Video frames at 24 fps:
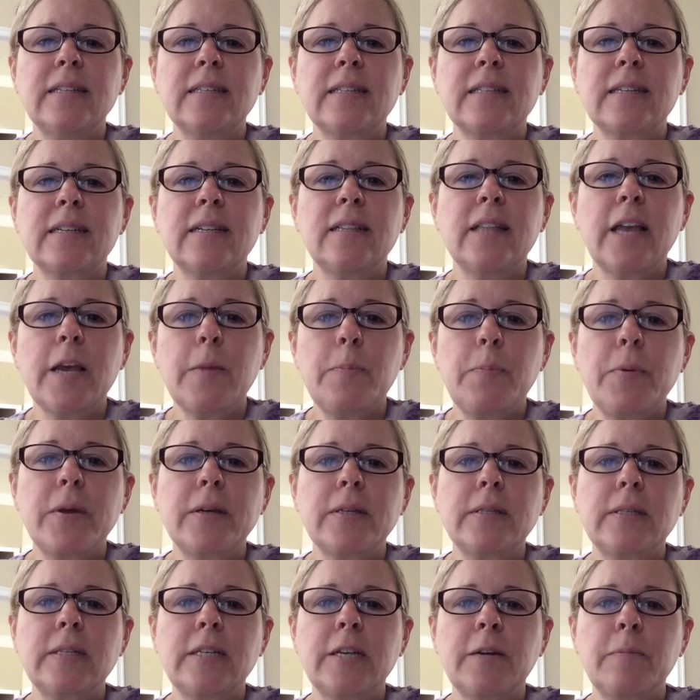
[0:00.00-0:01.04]

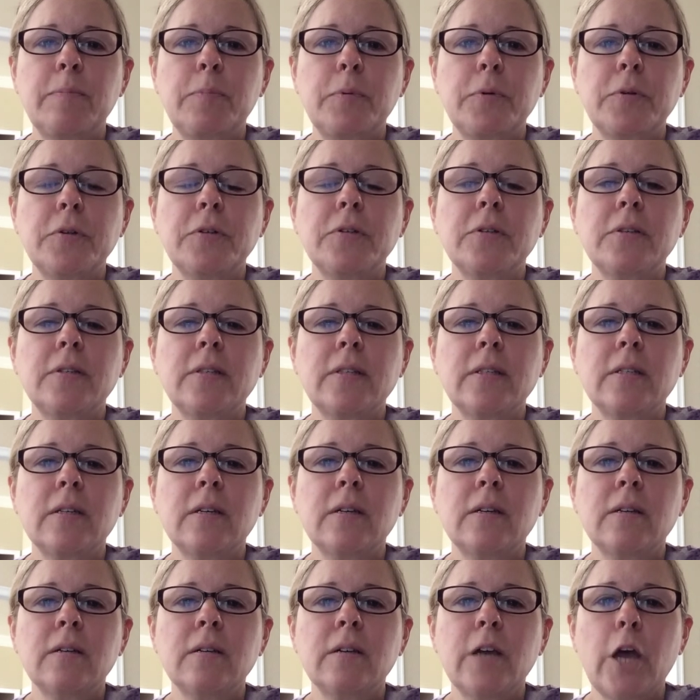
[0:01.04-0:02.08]
Sculapius temples
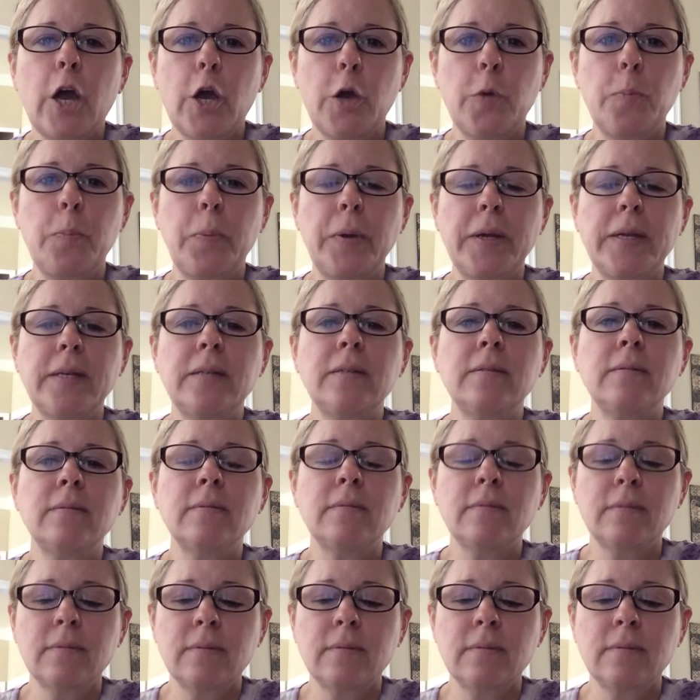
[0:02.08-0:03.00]
open